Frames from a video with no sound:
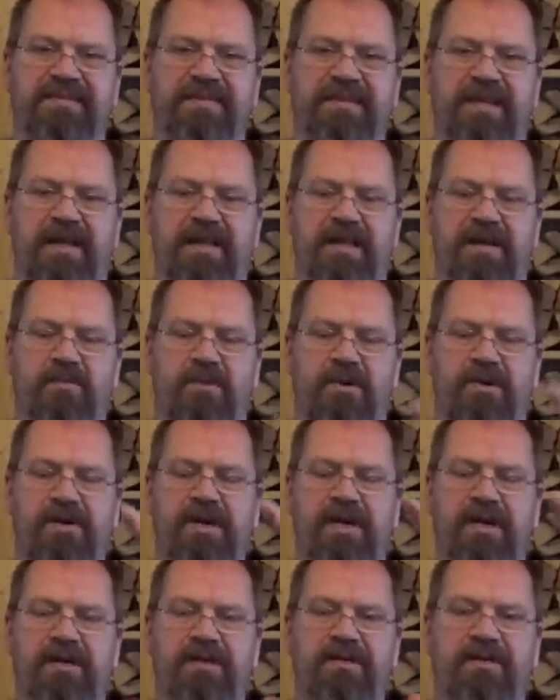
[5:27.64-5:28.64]
And they want to
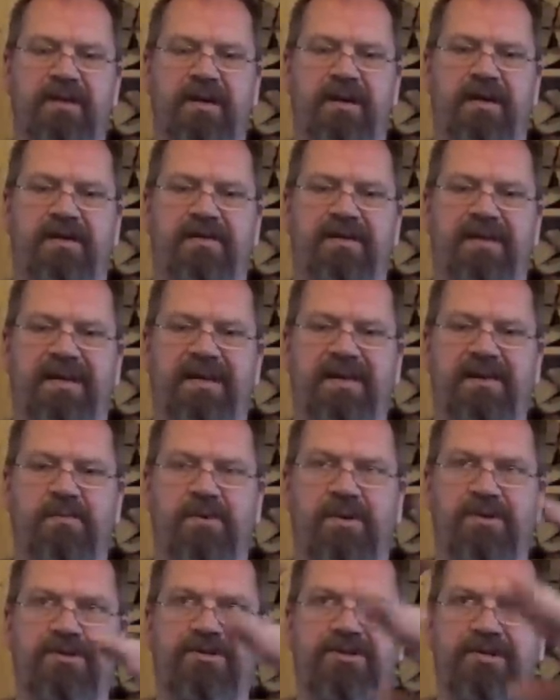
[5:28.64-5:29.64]
get in there, and they
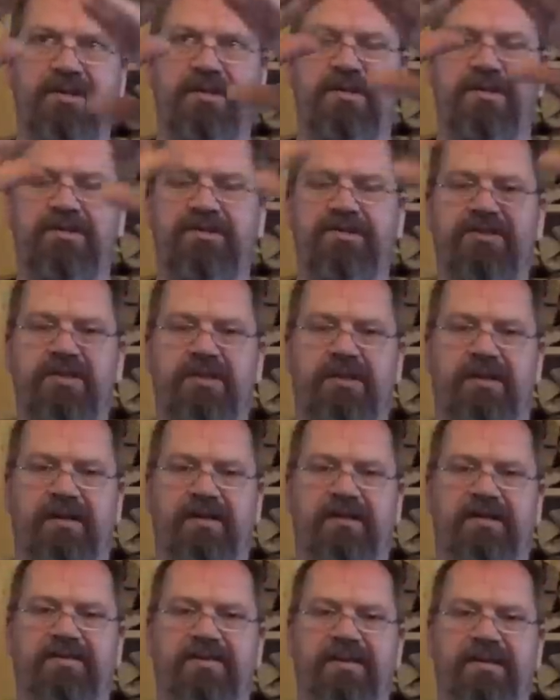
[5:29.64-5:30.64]
want to see the
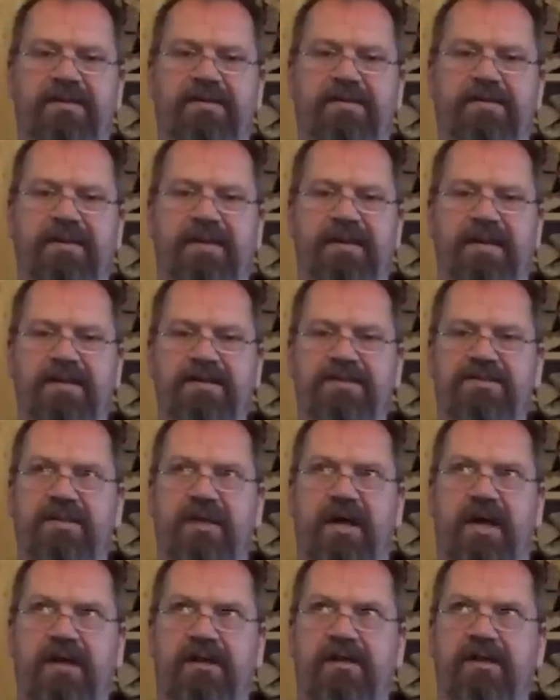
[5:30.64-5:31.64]
ceiling, right? And they
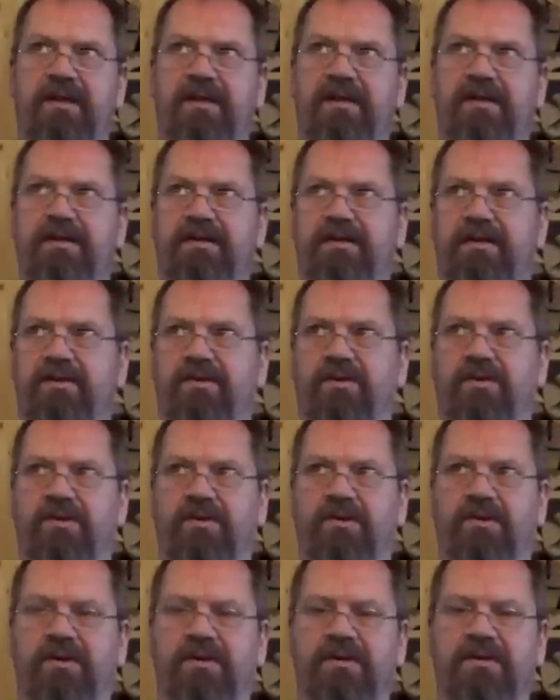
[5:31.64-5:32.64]
stand there in
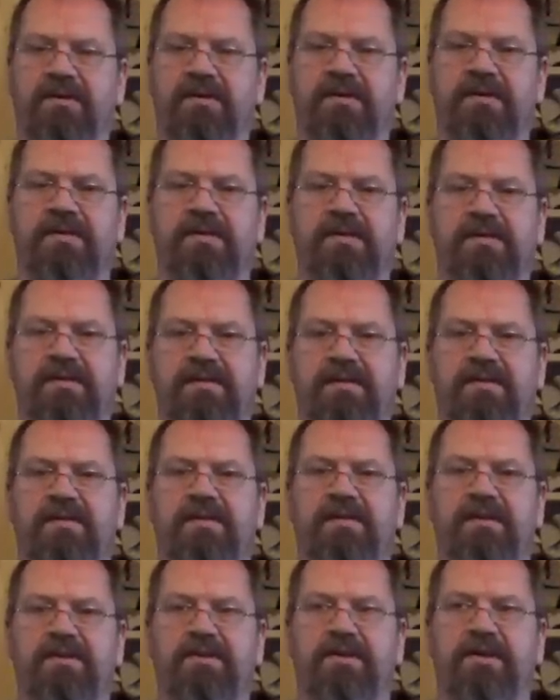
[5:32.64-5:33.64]
awe.
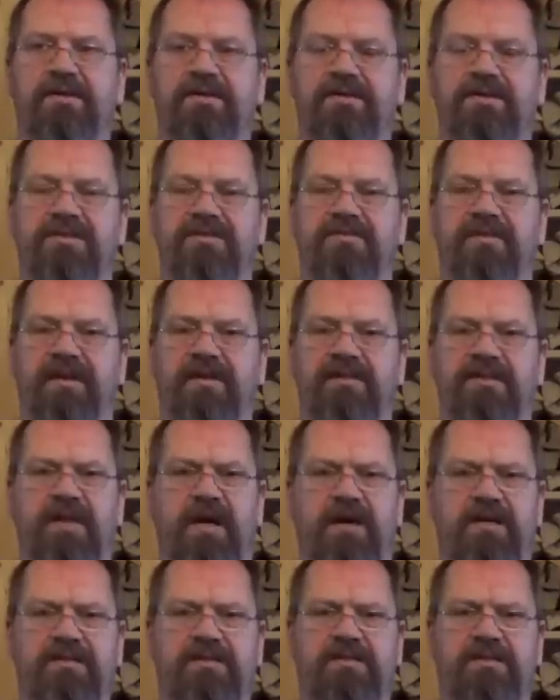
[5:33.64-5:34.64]
Look at this
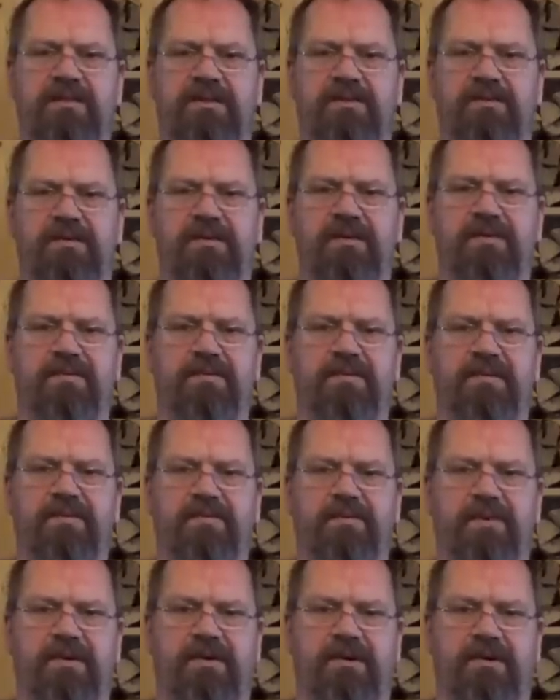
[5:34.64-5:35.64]
fantastic
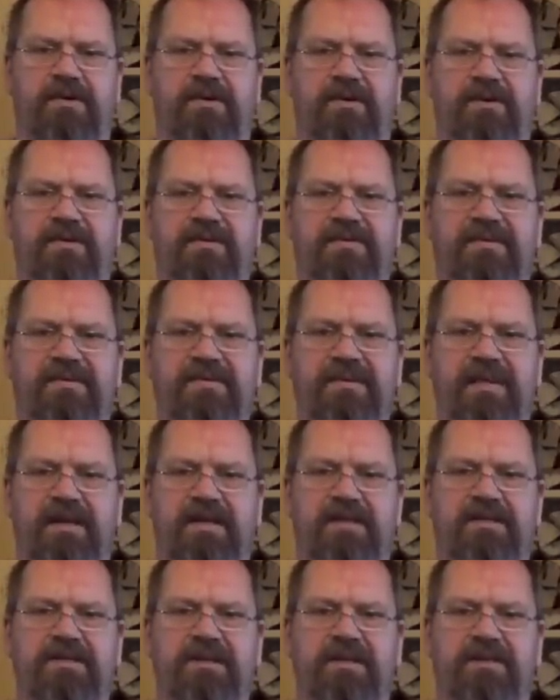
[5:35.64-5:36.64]
work that
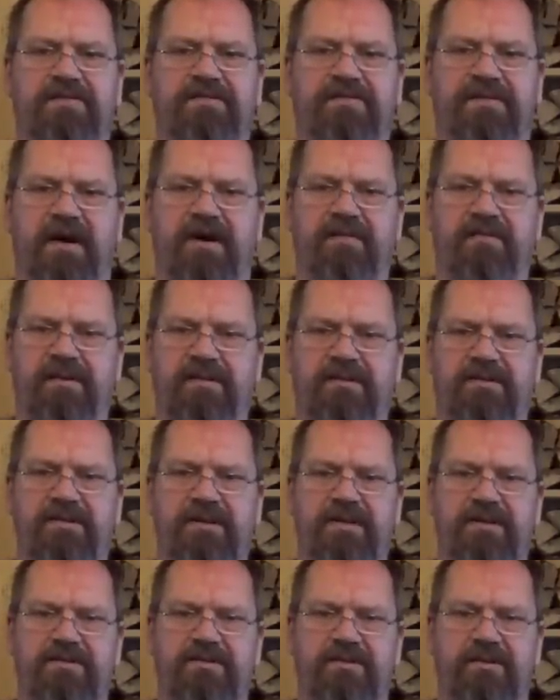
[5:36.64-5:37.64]
he did 500
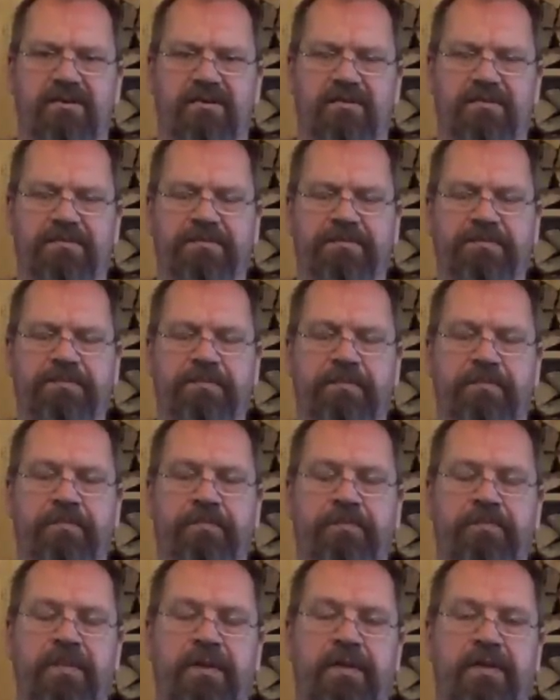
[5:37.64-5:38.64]
years ago.
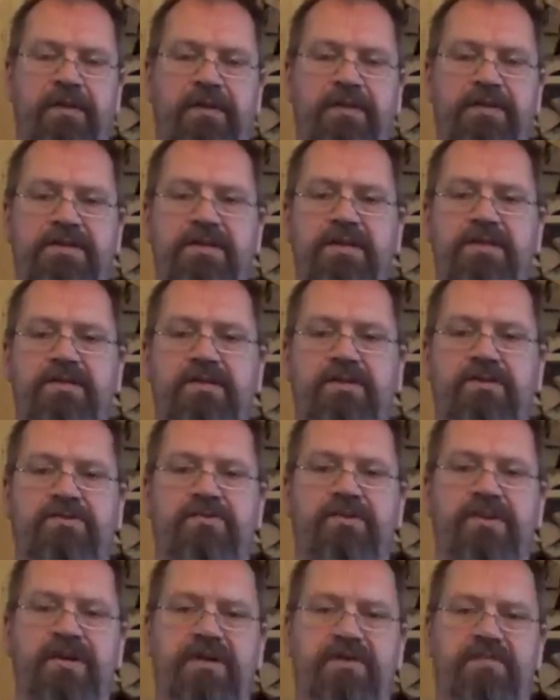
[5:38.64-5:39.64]
This is the
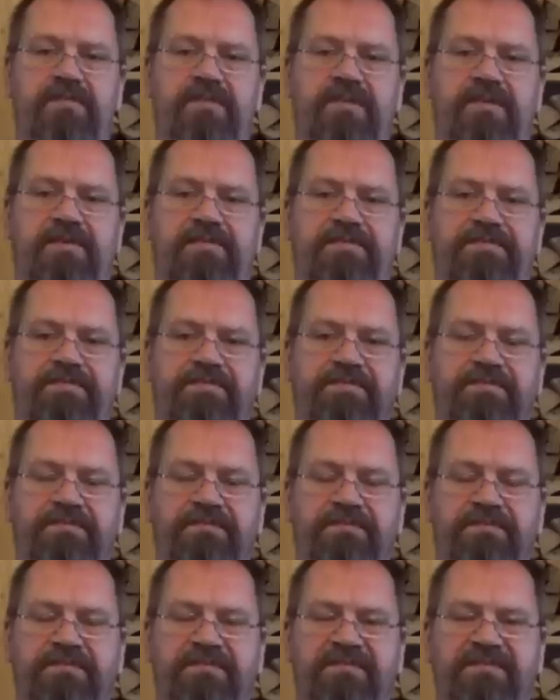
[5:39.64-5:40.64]
dream.
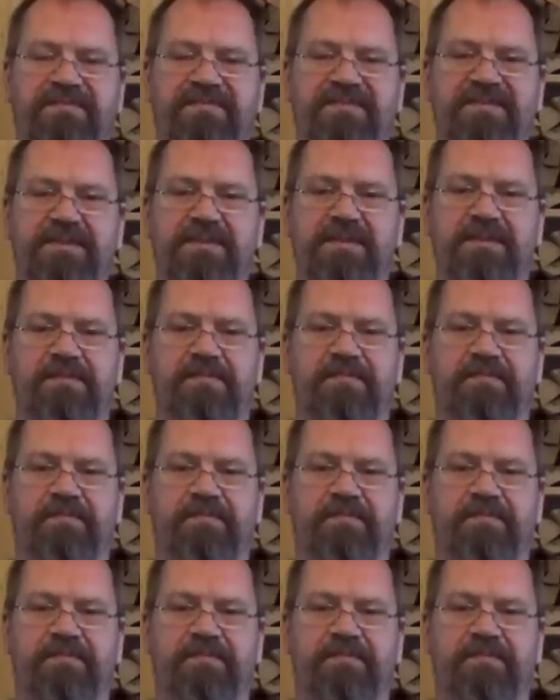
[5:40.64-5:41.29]
See?